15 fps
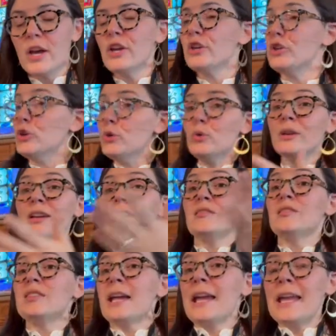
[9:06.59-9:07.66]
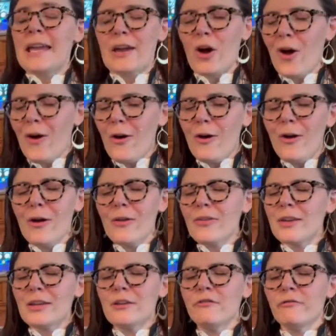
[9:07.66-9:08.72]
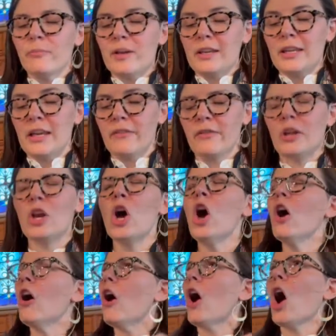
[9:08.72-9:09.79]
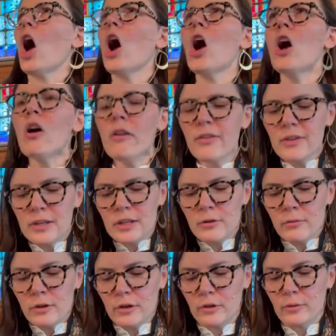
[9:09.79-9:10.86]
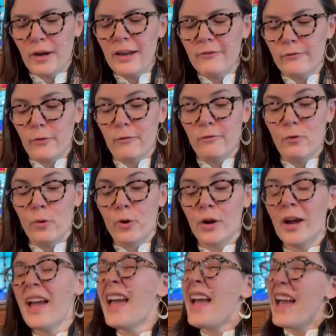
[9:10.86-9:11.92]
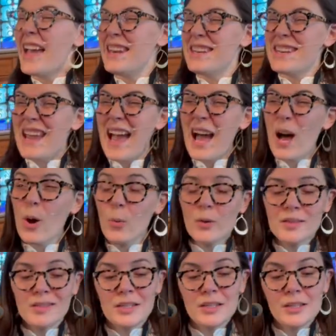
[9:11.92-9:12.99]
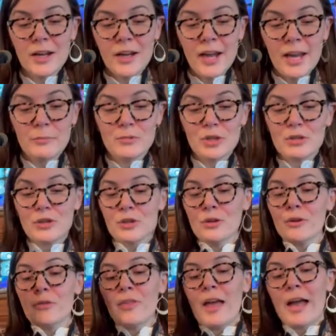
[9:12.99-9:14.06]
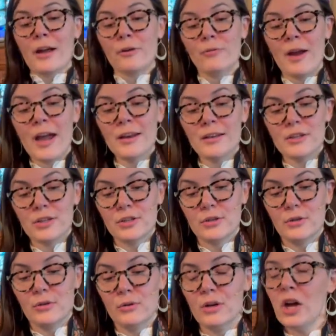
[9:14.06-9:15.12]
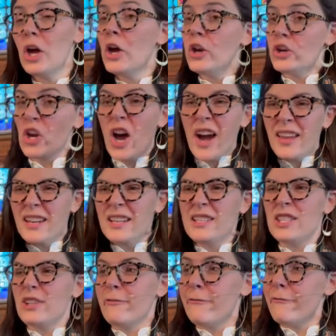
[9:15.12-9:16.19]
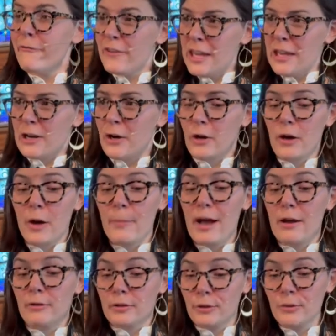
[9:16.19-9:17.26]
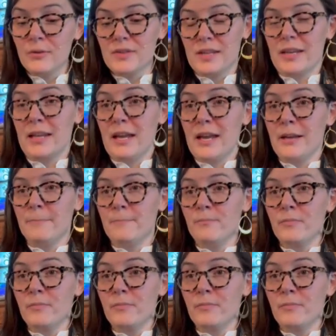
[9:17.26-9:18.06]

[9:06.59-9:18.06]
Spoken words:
You can take all that you've been given, all that you are grateful for, and now is the time to turn that gratitude not into fear about losing it,